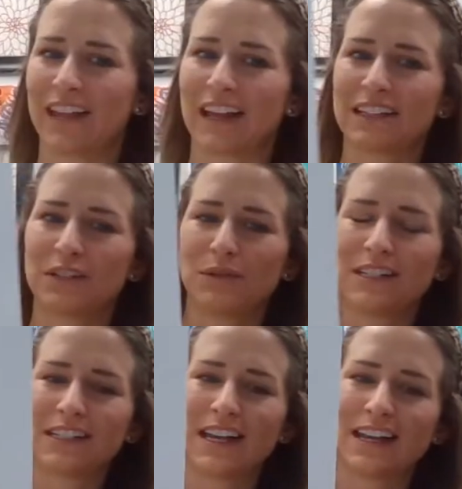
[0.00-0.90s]
Next
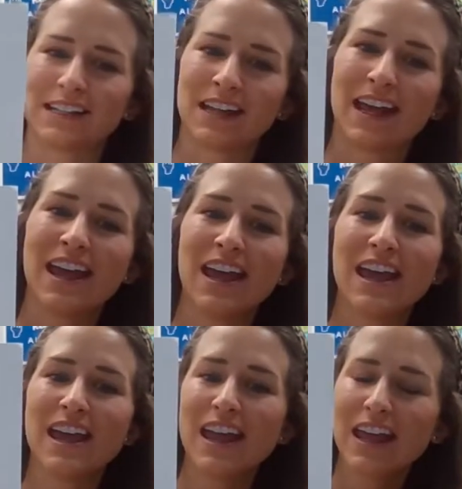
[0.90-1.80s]
one says,
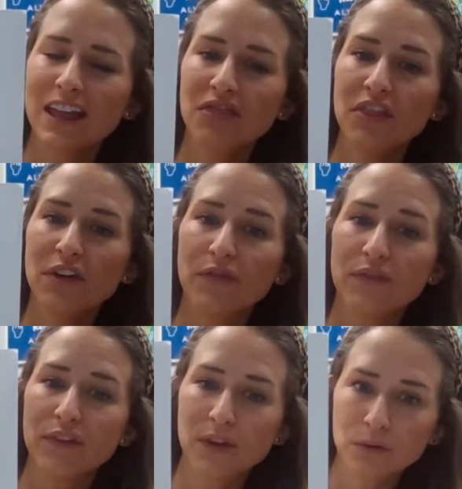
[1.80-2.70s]
in the
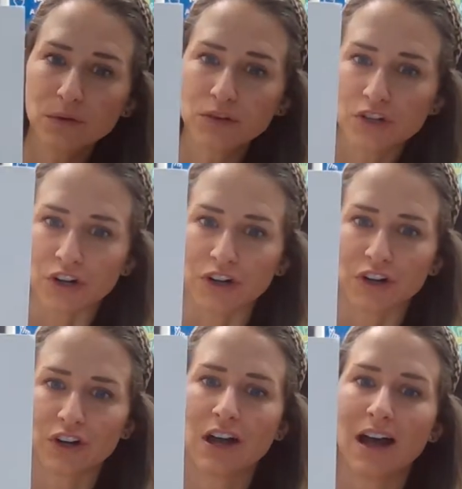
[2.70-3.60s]

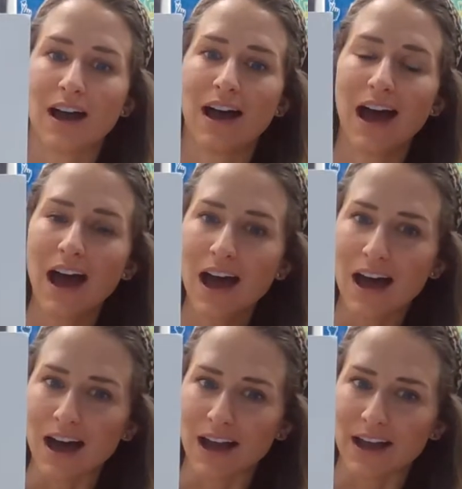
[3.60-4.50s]
future,
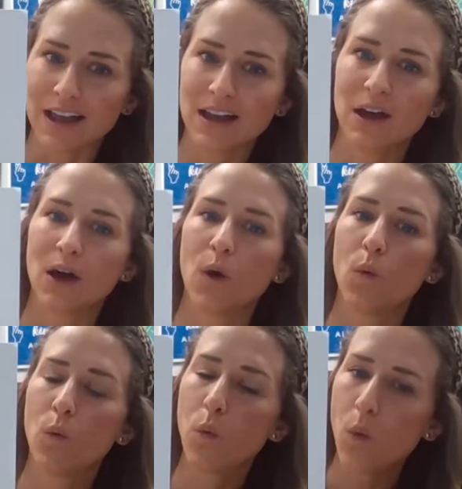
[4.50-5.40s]
I
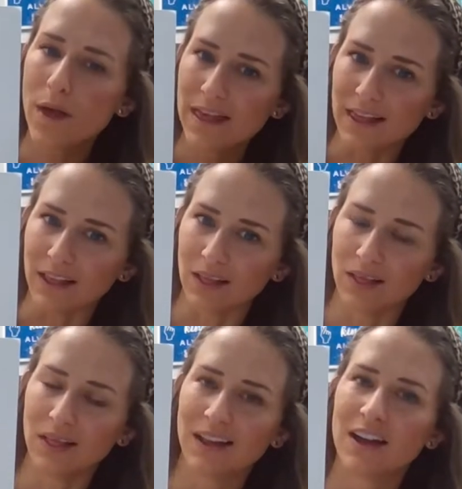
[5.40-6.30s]

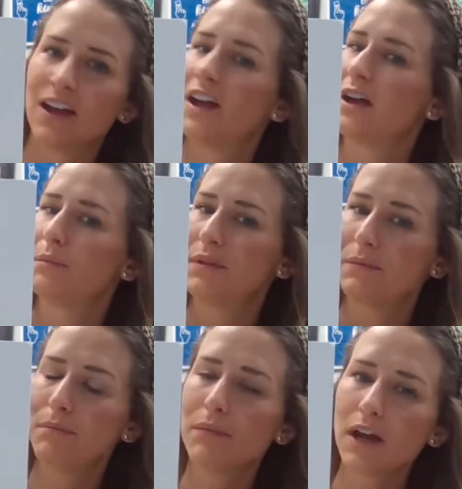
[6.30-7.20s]
will
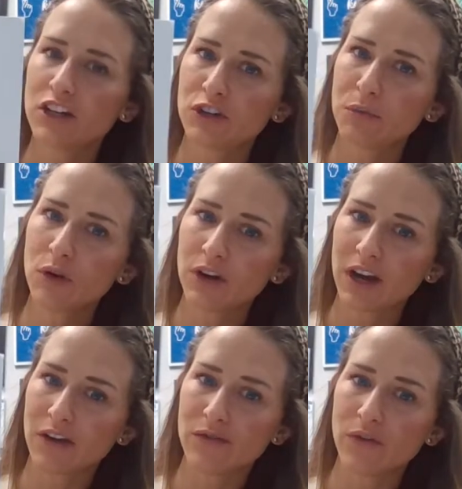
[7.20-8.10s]
be much more
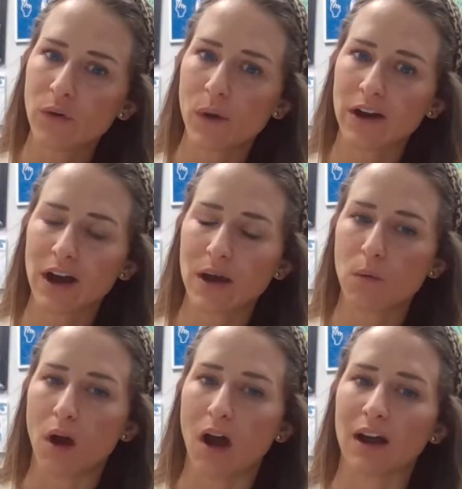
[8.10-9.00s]
careful where I
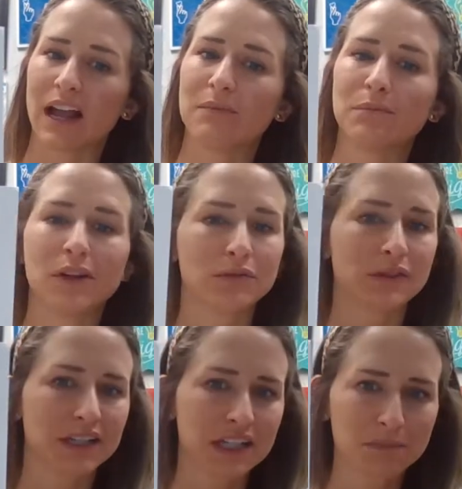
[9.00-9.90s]
walk and be
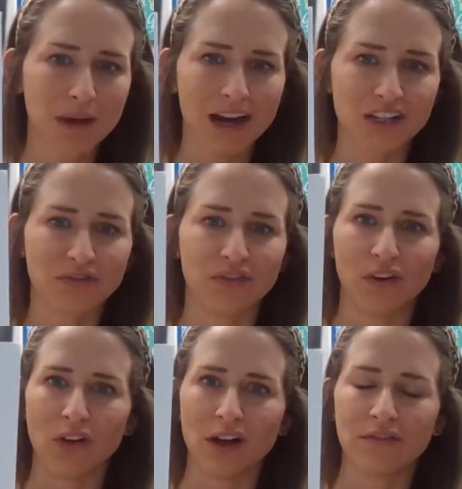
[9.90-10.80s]

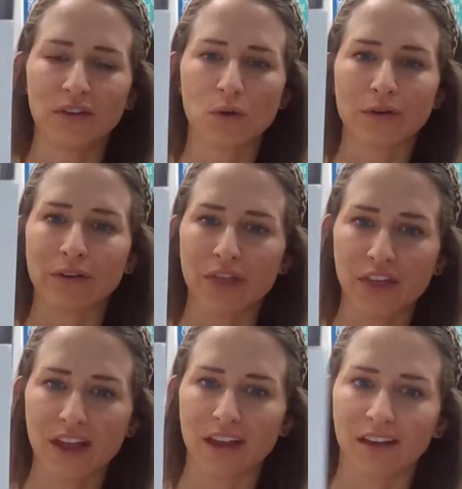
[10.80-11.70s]
respectful of your
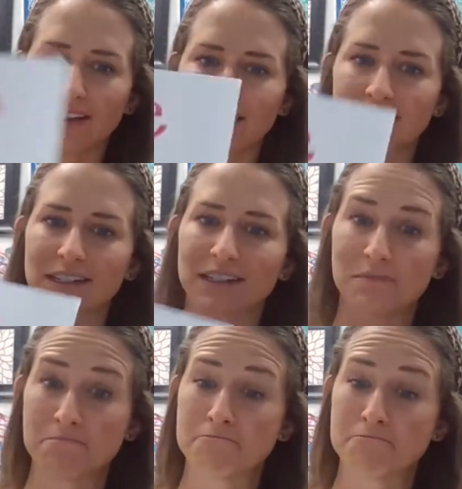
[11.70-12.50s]
things.